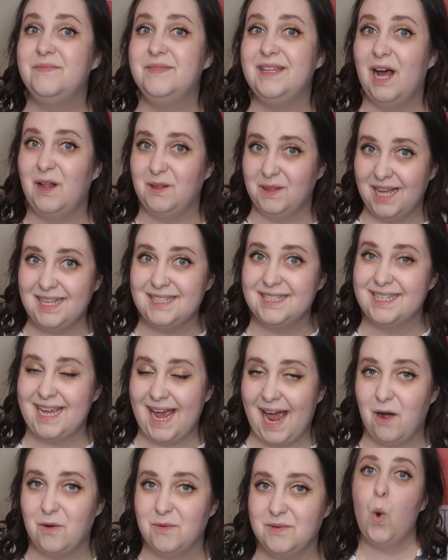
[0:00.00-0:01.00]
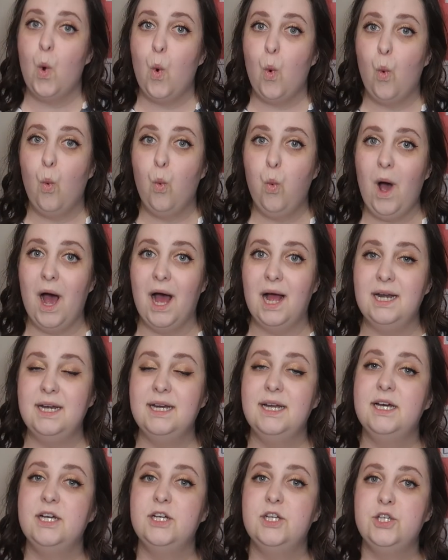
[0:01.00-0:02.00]
Now let's count.
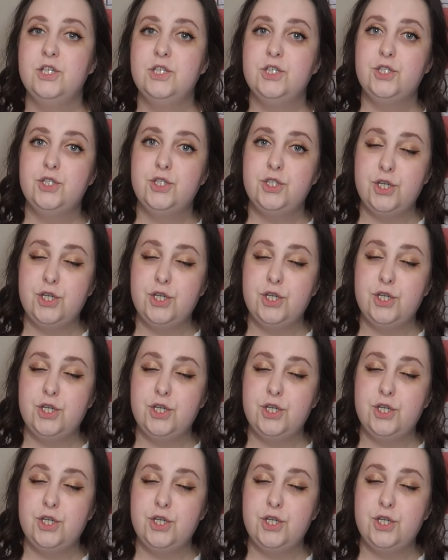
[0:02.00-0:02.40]
1,